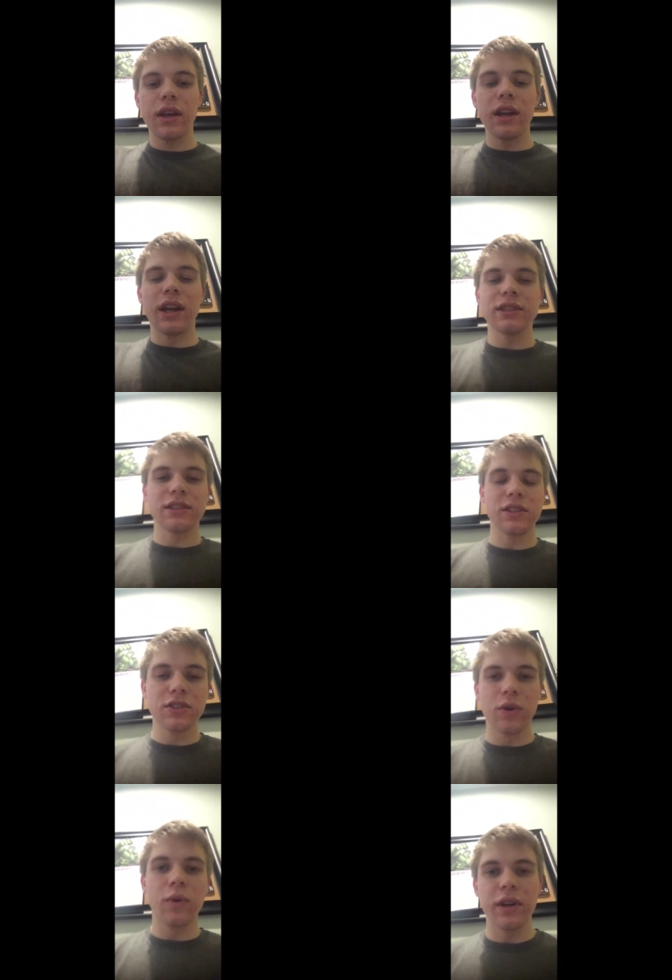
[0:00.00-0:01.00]
It has a
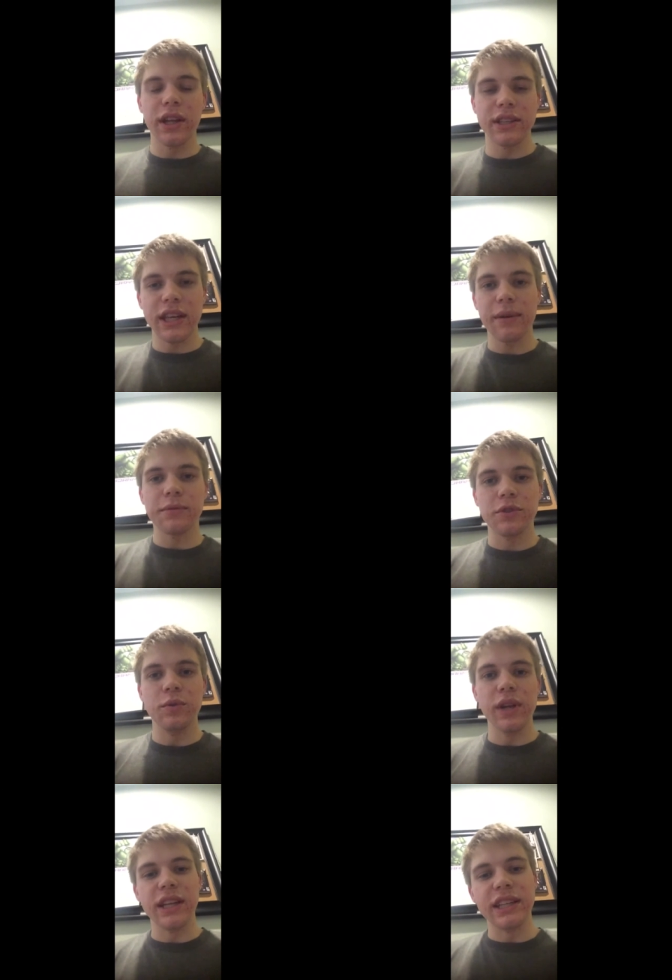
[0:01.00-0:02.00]
story that is able
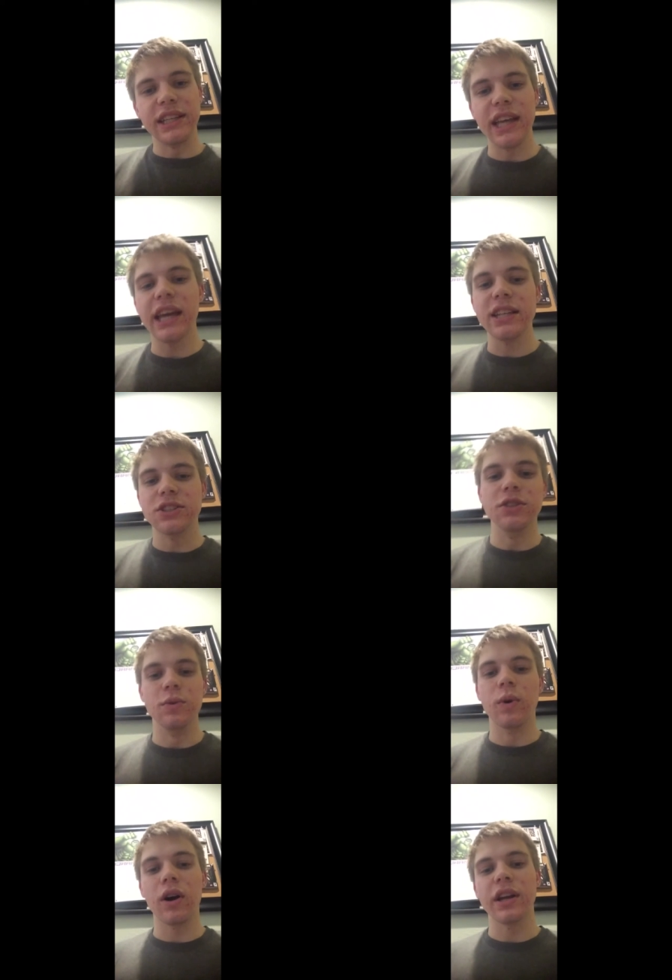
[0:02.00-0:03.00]
to engage you on